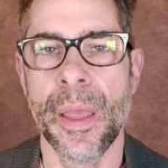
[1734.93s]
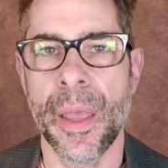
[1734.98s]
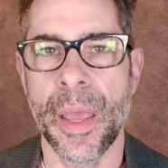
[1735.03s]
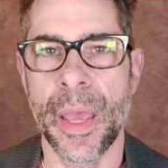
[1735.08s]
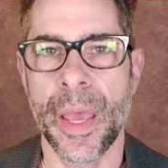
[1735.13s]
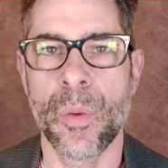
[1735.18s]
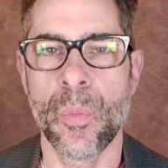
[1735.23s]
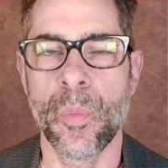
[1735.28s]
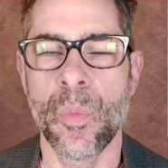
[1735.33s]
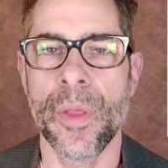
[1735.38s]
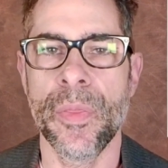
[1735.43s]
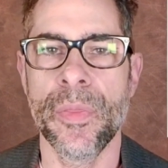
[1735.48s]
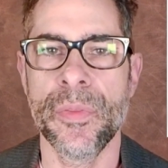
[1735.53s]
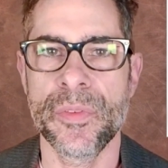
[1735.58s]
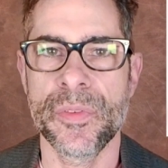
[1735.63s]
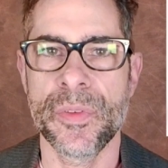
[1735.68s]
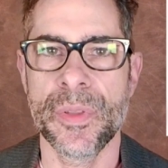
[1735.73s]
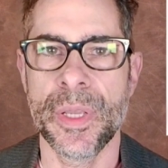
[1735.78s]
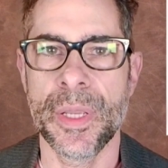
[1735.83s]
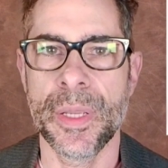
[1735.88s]
And
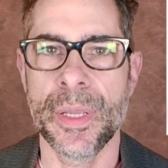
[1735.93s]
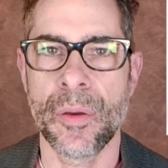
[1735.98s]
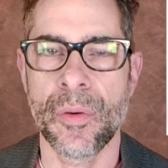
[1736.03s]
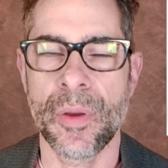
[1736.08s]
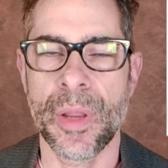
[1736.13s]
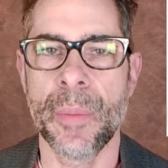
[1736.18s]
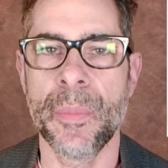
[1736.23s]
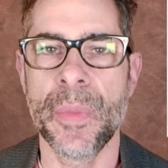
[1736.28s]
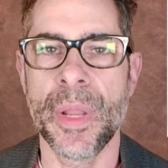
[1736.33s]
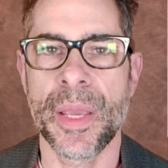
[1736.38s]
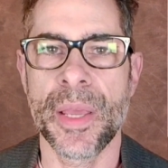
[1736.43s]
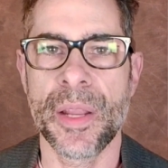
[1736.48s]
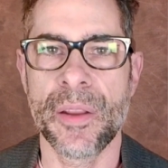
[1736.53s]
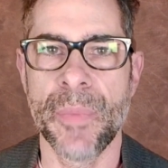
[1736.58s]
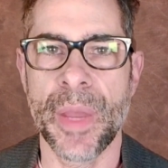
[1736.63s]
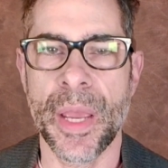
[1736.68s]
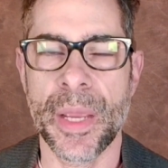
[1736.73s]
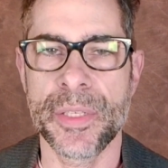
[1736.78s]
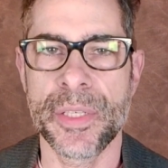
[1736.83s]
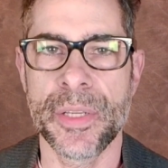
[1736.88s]
once the gram-negative
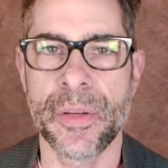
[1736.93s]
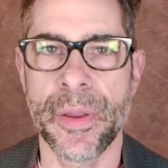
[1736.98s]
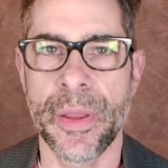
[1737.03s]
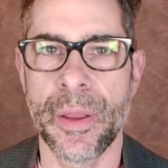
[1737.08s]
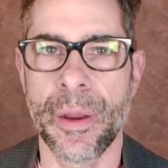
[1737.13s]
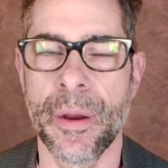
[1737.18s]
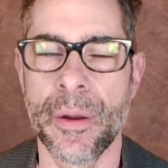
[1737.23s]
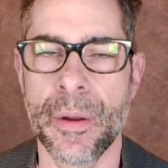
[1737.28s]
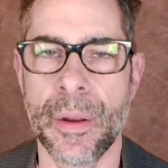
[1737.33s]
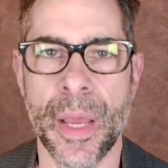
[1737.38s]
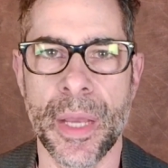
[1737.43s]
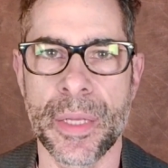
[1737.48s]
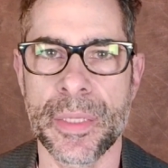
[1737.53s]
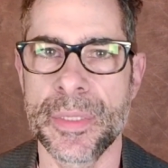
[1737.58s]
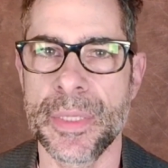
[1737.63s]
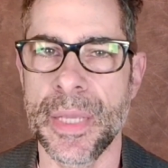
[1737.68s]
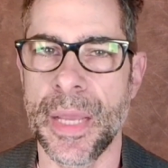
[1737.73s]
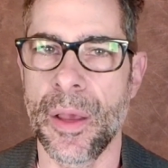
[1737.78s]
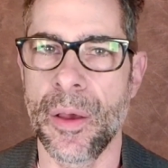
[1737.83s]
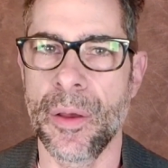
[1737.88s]
bacteria are knocked
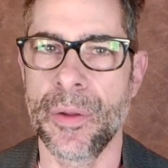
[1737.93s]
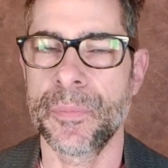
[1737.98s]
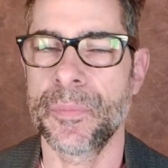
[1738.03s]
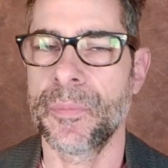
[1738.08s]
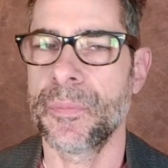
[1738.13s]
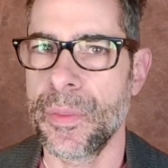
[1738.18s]
down,